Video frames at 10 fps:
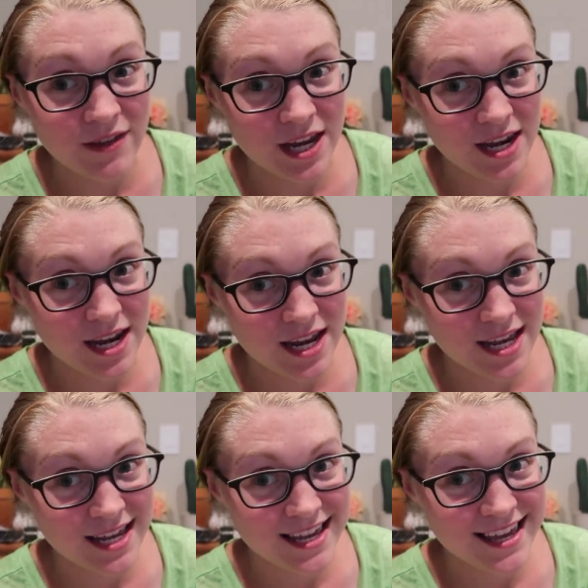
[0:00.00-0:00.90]
What,
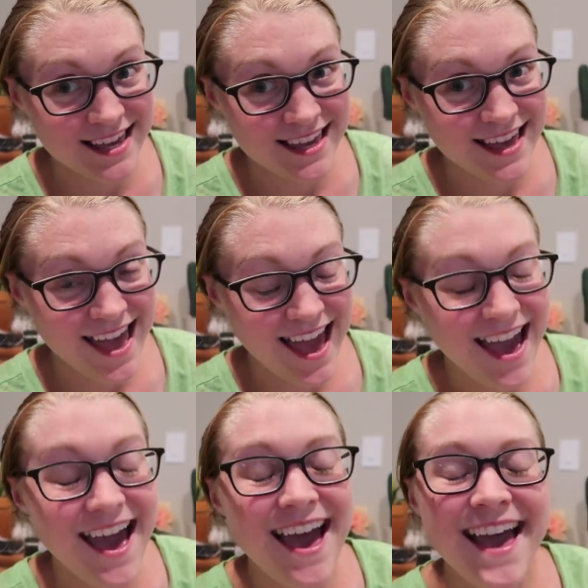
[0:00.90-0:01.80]
twenty-three
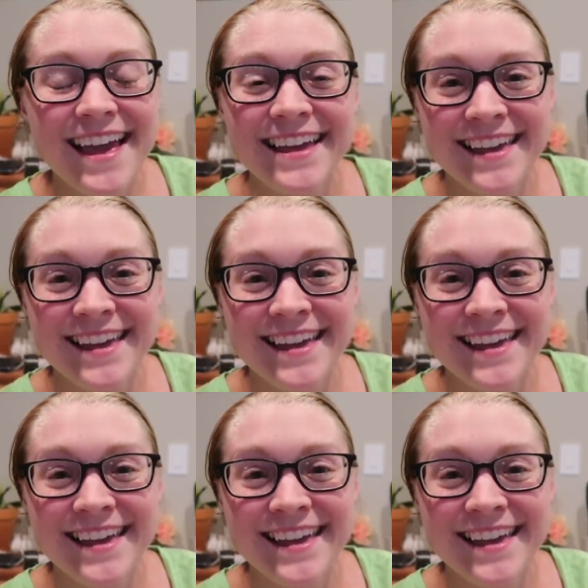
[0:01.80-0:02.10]
dollars?